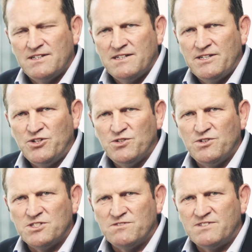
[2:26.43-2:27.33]
a
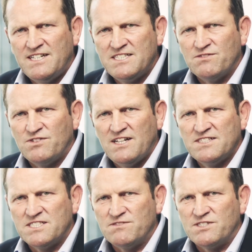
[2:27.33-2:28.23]
universe of tens of
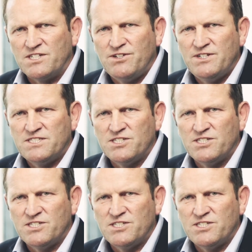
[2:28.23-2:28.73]
thousands of securities